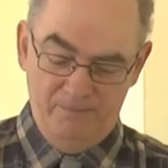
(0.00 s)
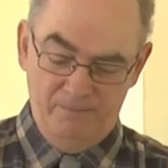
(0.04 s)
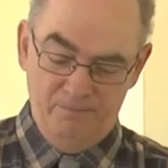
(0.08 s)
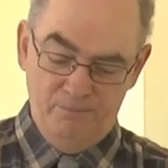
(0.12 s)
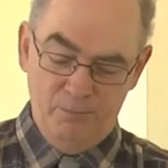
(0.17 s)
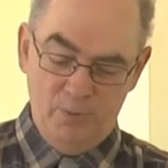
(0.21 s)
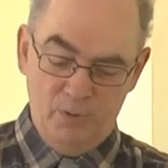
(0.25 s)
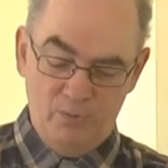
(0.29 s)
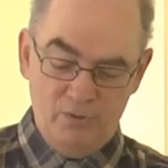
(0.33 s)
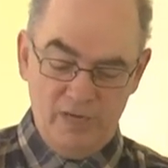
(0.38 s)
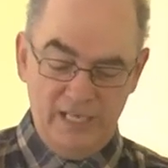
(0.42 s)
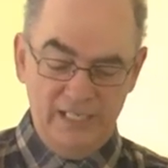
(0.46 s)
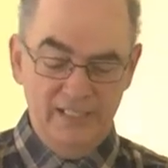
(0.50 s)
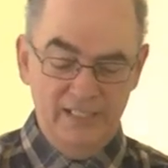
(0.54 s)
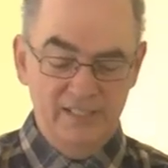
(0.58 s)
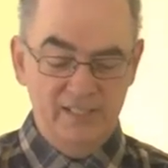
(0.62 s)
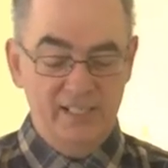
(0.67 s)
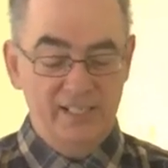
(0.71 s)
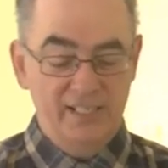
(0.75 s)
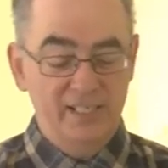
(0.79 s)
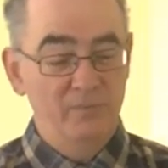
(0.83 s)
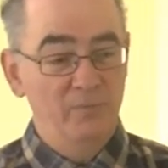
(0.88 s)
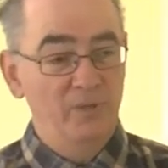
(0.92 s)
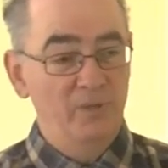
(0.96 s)

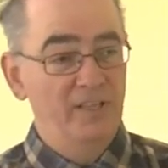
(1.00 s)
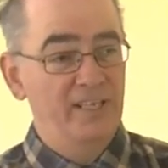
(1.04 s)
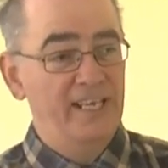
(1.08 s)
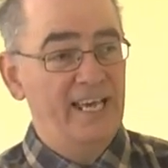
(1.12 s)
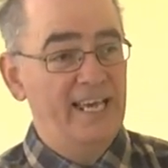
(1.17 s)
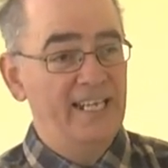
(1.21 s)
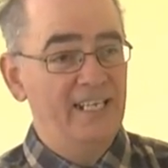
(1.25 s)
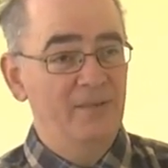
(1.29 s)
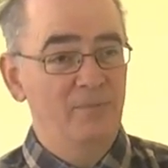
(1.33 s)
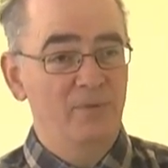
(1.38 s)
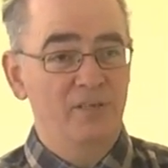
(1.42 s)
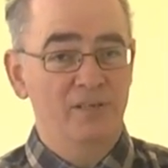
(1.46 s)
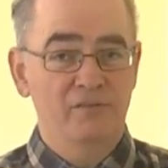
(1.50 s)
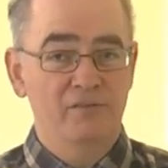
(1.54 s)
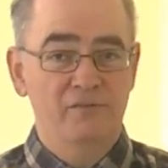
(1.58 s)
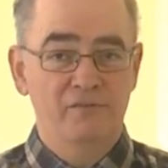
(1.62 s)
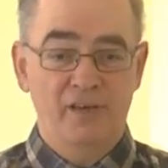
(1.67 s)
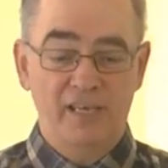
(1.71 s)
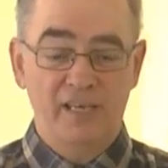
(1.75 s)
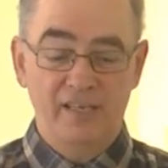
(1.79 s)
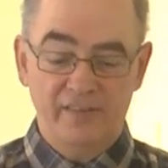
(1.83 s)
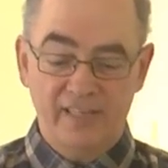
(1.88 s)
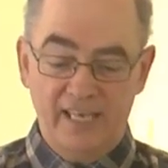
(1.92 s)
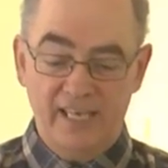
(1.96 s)
Morality can be the enemy of
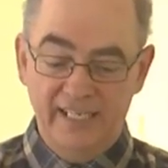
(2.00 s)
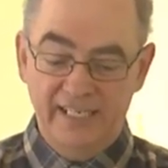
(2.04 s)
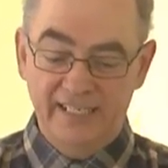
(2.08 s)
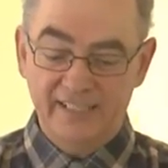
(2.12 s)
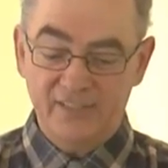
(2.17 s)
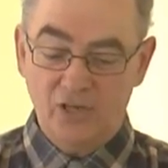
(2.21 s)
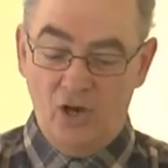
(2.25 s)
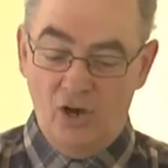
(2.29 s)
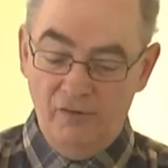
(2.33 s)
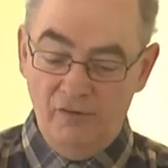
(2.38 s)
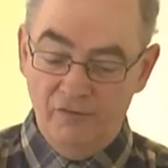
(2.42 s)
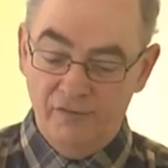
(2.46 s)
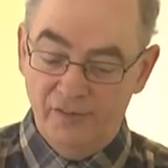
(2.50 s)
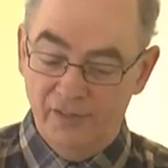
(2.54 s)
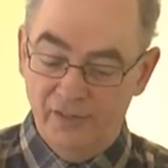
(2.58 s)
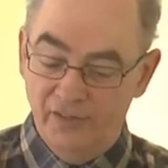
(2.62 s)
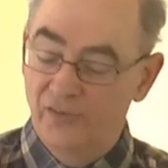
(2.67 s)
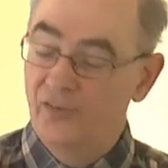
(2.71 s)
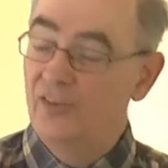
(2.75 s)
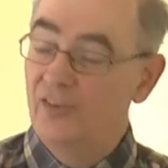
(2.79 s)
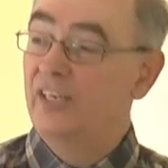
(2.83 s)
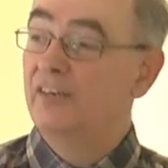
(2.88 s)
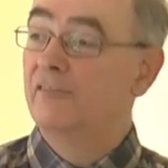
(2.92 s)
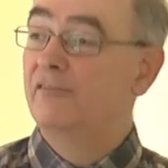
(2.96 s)
faith, and it's
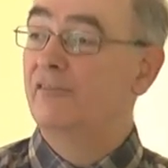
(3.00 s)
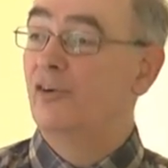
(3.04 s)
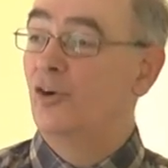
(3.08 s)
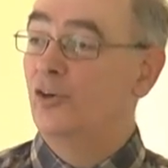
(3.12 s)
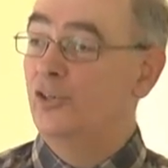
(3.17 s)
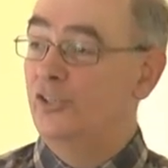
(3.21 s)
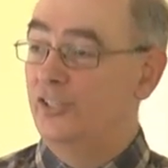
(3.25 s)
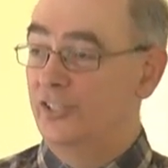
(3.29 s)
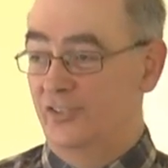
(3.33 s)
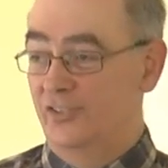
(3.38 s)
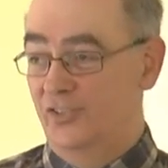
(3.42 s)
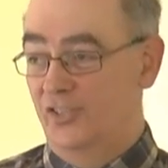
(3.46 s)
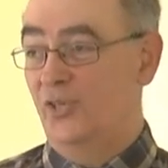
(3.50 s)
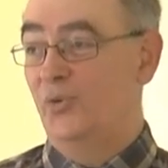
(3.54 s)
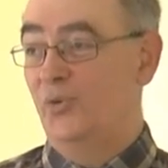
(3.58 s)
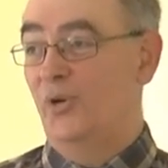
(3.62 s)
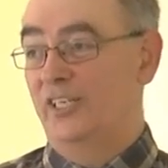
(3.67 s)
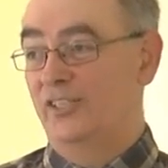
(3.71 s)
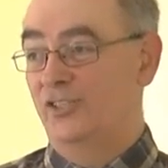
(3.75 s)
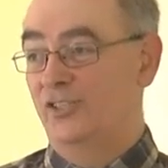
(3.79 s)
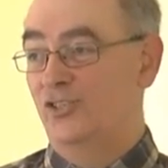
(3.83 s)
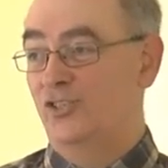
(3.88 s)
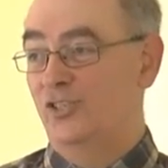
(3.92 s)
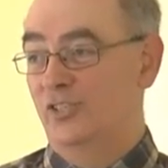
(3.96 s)
often the avoidance
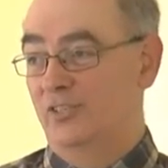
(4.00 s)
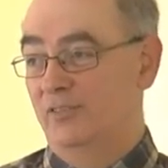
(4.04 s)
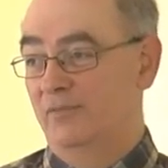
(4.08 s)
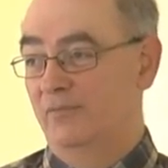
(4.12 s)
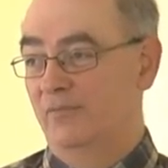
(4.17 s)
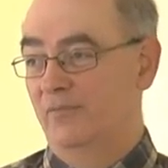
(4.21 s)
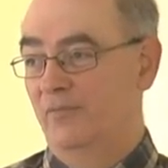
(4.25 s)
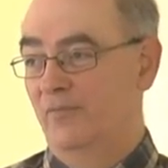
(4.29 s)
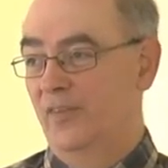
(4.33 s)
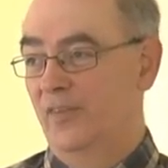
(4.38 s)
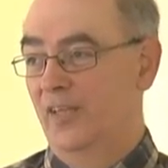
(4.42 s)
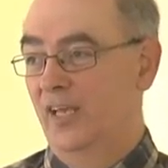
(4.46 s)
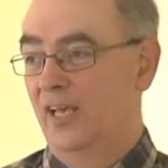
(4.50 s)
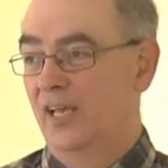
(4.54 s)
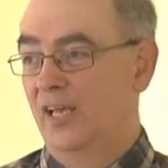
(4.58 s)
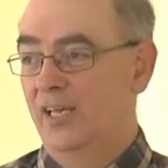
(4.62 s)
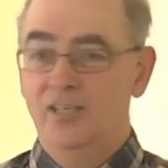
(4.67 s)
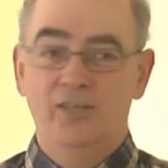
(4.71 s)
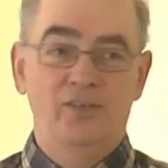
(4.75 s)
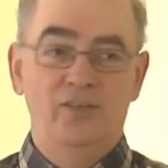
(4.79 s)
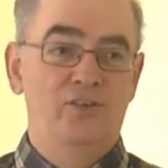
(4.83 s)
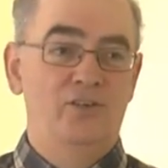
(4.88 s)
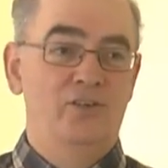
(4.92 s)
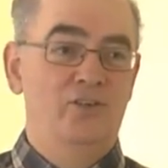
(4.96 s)
question.
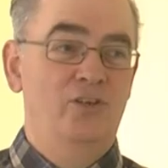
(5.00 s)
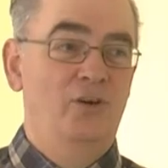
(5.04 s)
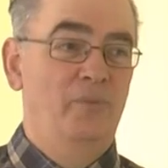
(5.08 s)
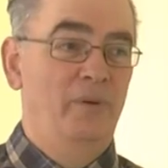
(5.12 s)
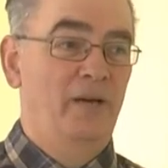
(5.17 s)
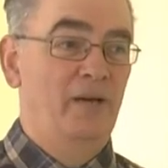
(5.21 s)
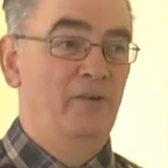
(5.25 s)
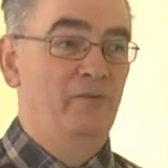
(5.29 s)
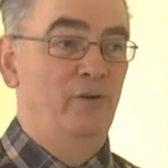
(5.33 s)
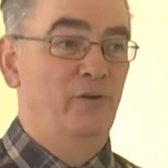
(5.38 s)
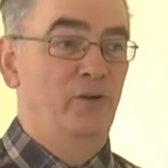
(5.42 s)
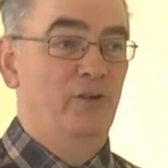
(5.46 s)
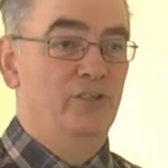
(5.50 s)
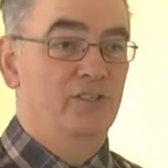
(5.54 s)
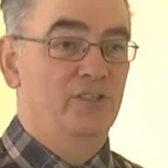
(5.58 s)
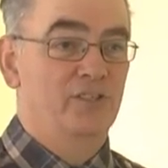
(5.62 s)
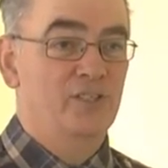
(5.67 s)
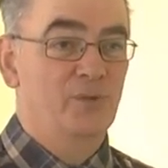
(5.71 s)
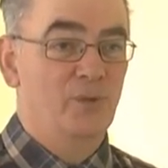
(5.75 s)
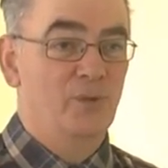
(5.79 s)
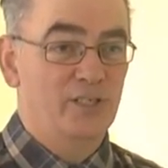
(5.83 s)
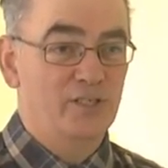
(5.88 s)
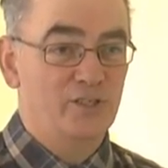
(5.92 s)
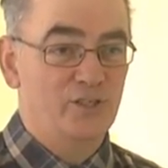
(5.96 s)
You know about
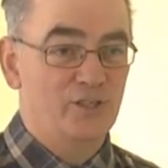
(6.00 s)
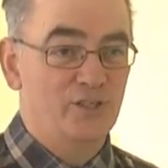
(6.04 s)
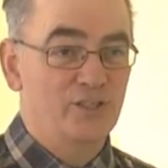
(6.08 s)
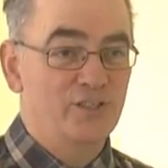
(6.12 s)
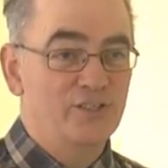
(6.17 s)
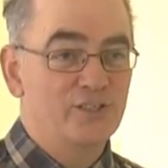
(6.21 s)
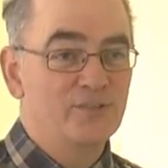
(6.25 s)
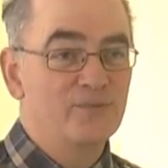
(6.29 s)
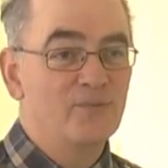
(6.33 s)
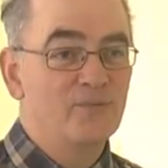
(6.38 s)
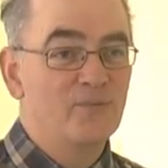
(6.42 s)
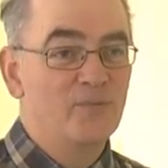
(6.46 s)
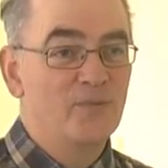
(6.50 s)
avoidance questions.